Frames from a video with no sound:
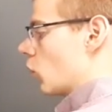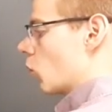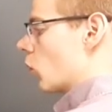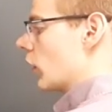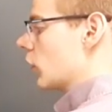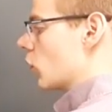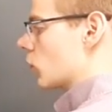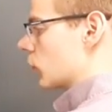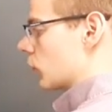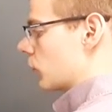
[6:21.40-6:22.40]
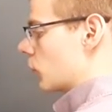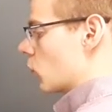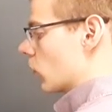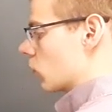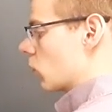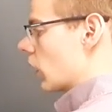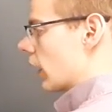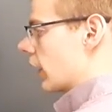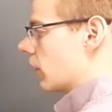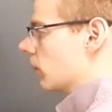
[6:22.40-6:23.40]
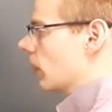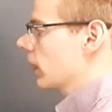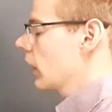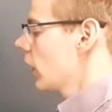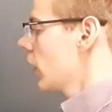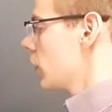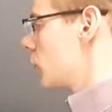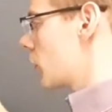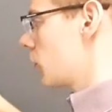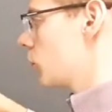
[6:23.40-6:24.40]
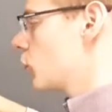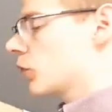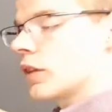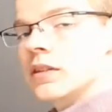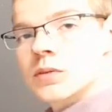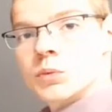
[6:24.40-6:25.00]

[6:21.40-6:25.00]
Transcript: 1 over 4y. You can move this